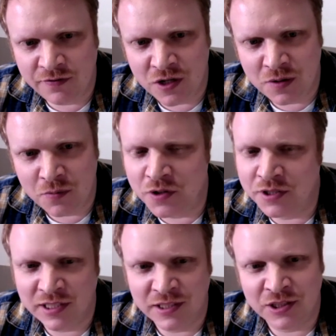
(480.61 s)
film, or
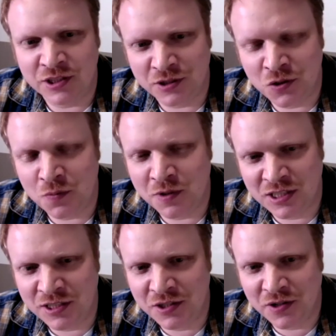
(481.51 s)
is it just so much
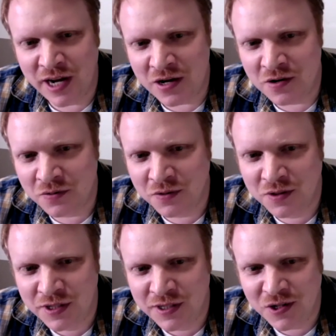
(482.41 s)
easier now
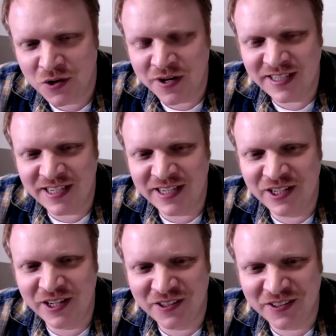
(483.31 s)
going
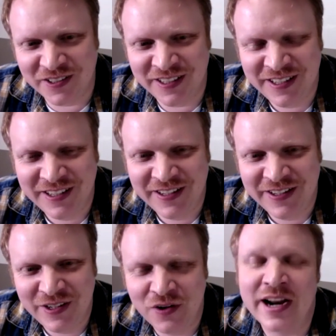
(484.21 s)
digital?
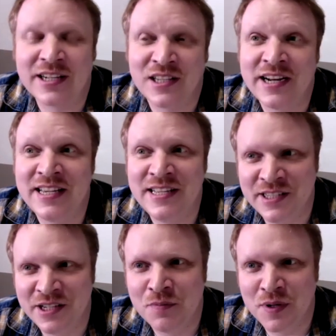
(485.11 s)
Right? It's not
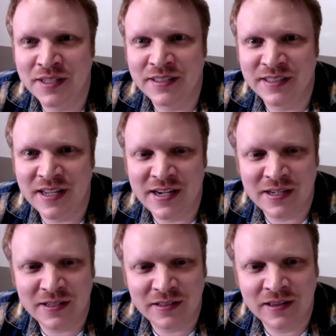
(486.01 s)
easier, but
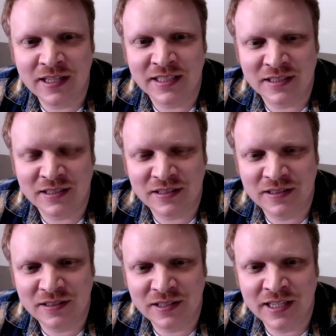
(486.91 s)
less
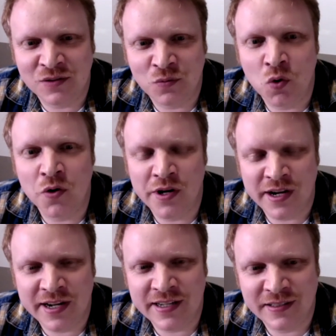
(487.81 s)
worry, I
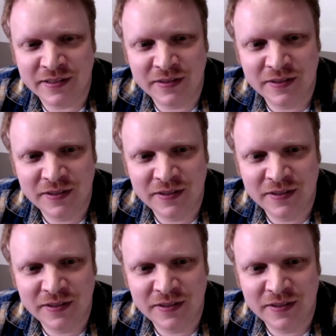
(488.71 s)
guess.